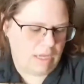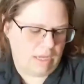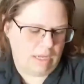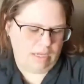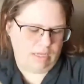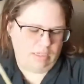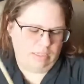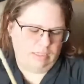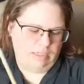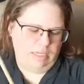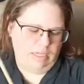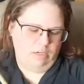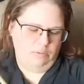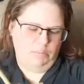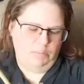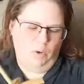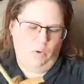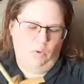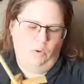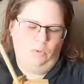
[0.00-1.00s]
center
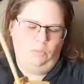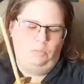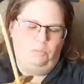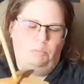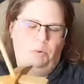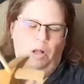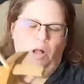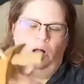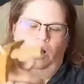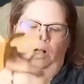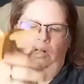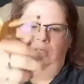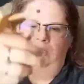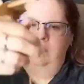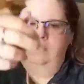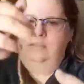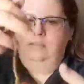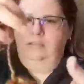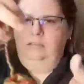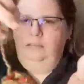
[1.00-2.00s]
pole ball.
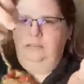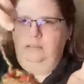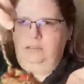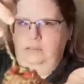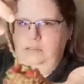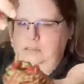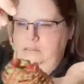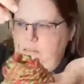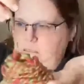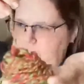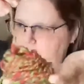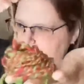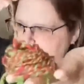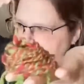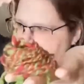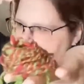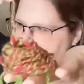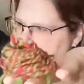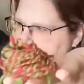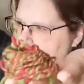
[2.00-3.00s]

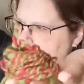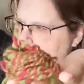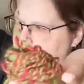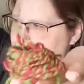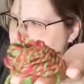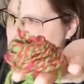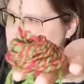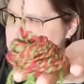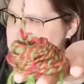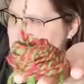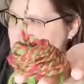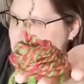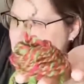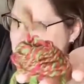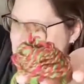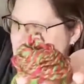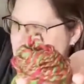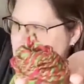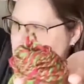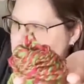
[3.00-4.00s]
Mine's kind of
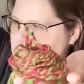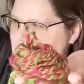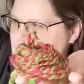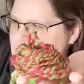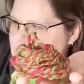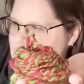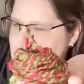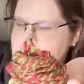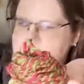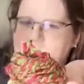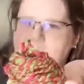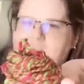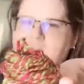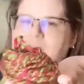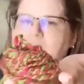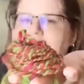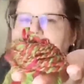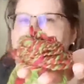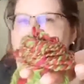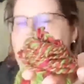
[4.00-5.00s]
coming apart because
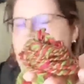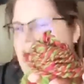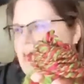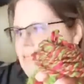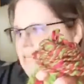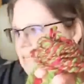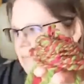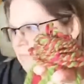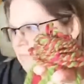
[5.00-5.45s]
it's tiny,